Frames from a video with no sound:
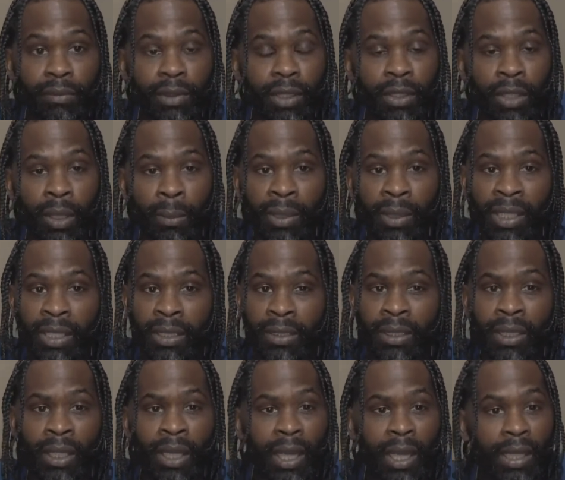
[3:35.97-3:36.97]
You know what I
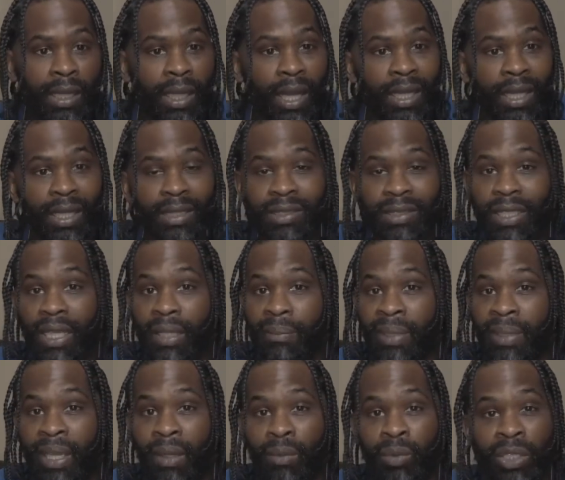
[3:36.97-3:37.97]
mean? And like I say,
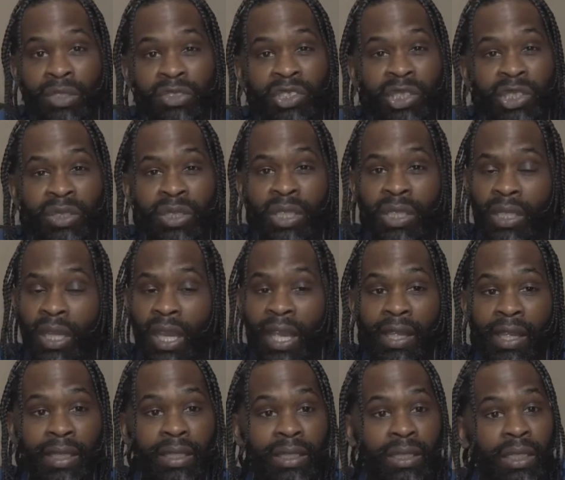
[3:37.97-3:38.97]
man, what is she?
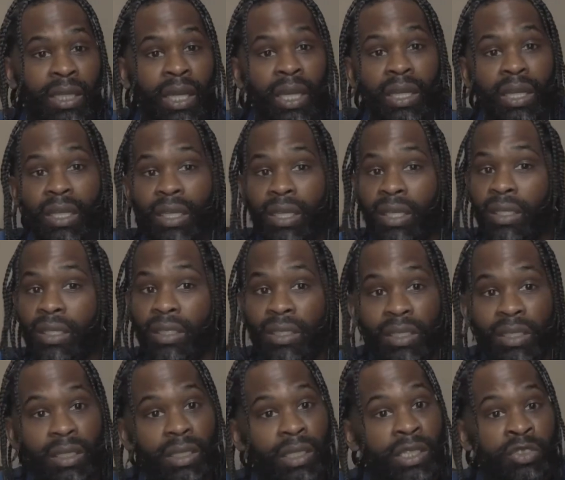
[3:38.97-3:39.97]
Hey,
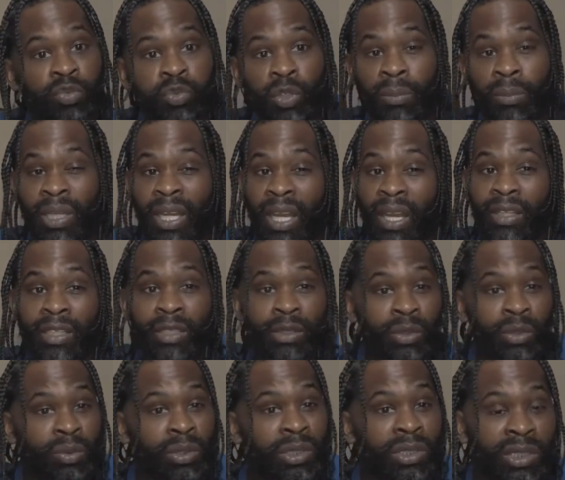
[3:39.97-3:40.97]
it's women out here.
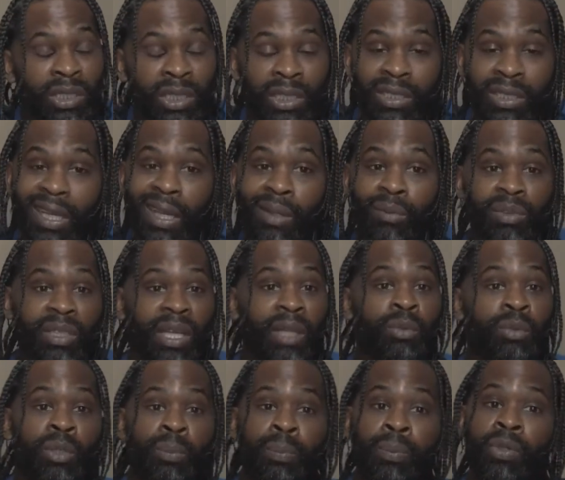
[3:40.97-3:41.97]
You would have did that. They
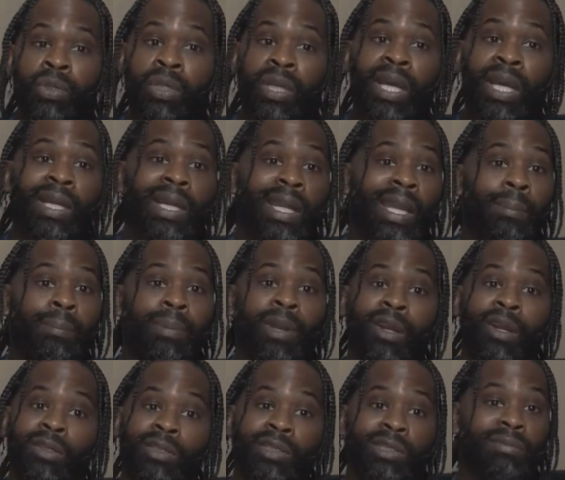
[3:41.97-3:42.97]
would have pulled out of that
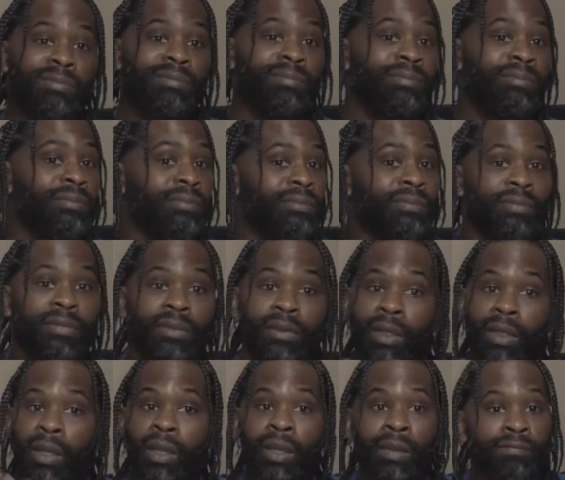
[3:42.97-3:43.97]
purse.
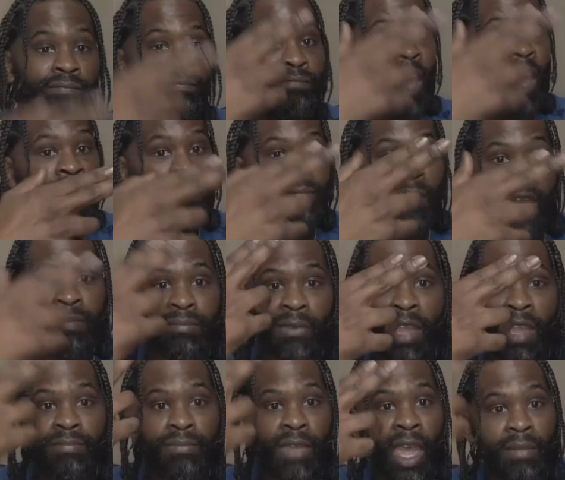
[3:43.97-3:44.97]
You know
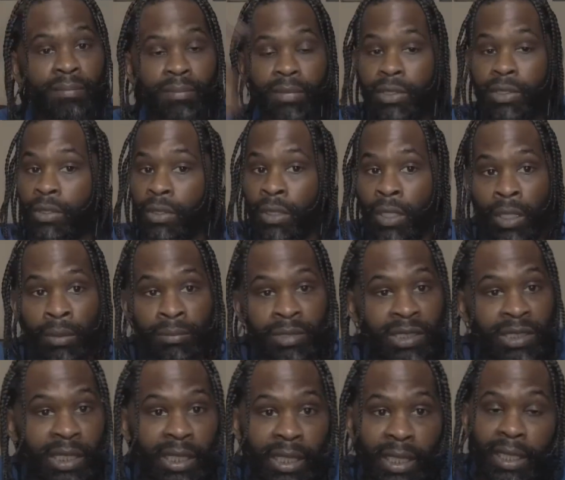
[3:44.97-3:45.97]
what I'm
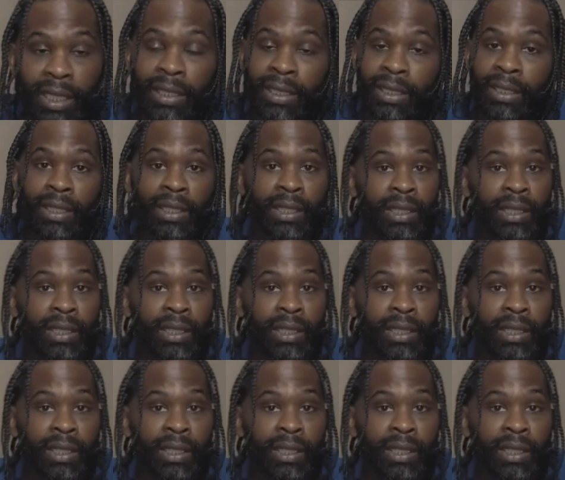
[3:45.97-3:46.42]
saying?